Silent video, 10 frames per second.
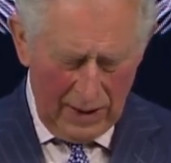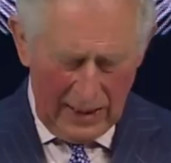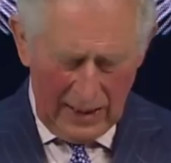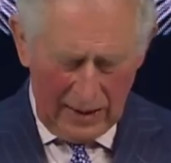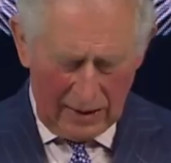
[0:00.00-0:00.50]
We
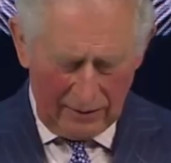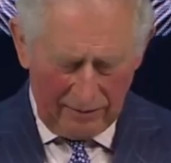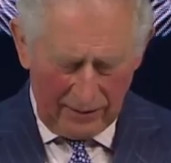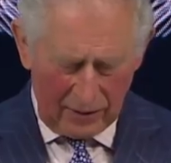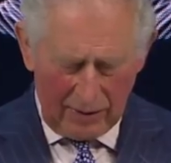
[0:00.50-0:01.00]
need
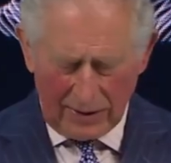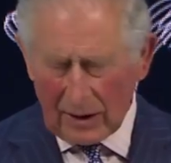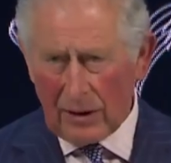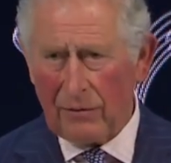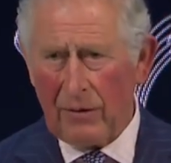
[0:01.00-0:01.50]
to
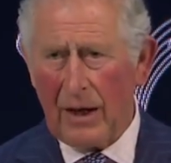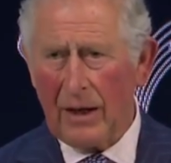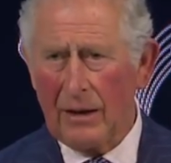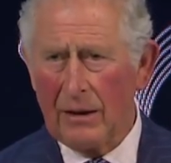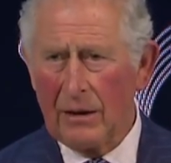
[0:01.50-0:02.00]

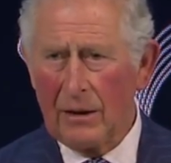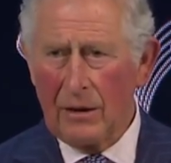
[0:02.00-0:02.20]
identify,